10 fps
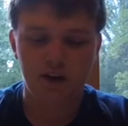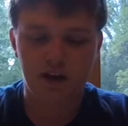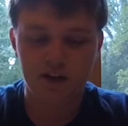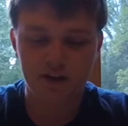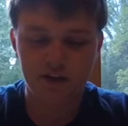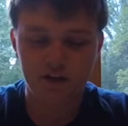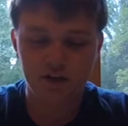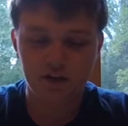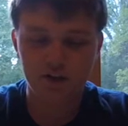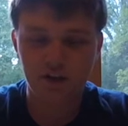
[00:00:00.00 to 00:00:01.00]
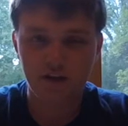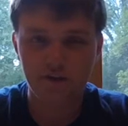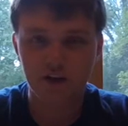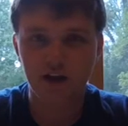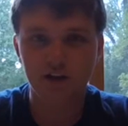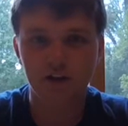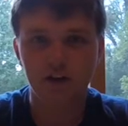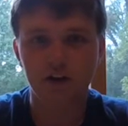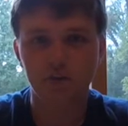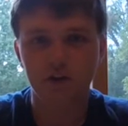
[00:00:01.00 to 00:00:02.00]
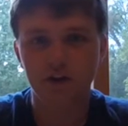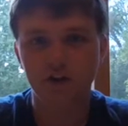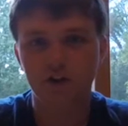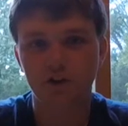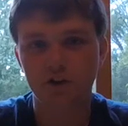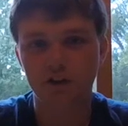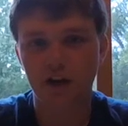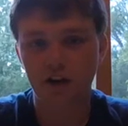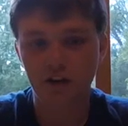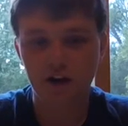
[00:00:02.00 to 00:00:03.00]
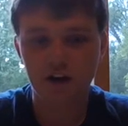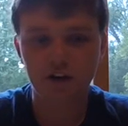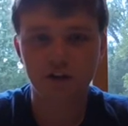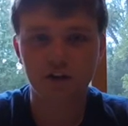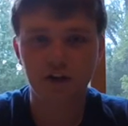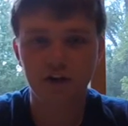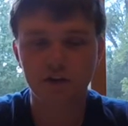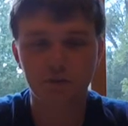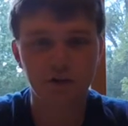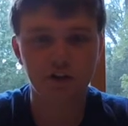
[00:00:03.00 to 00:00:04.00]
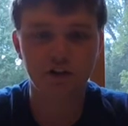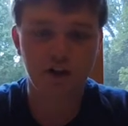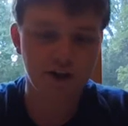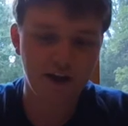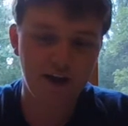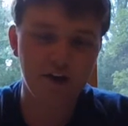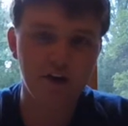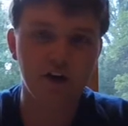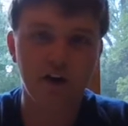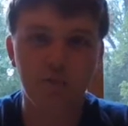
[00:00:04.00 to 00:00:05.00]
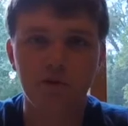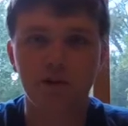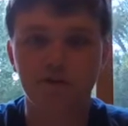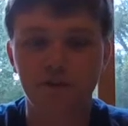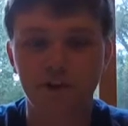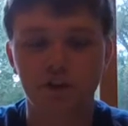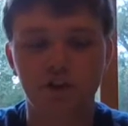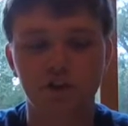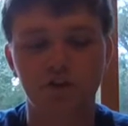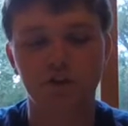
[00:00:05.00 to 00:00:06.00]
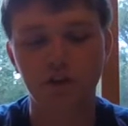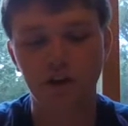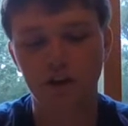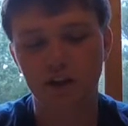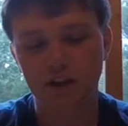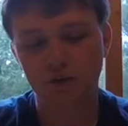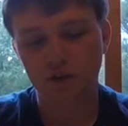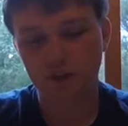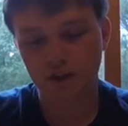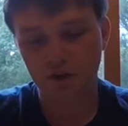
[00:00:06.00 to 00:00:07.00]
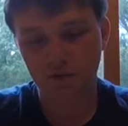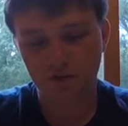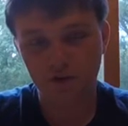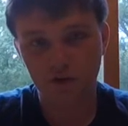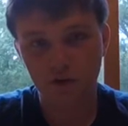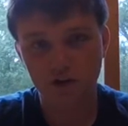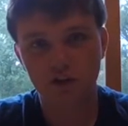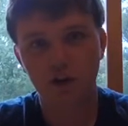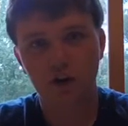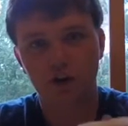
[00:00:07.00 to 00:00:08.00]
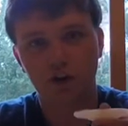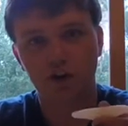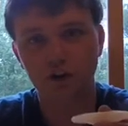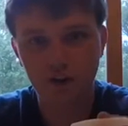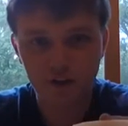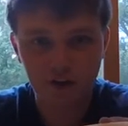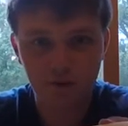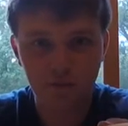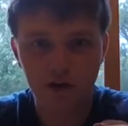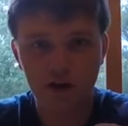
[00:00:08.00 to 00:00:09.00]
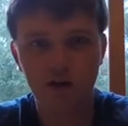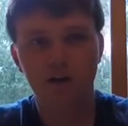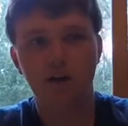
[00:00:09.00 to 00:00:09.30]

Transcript: I just haven't got the hookup ratio. It's got a lot of strikes, but I can't hook up on the fish, so that's why it's at number four. Still, really great bait.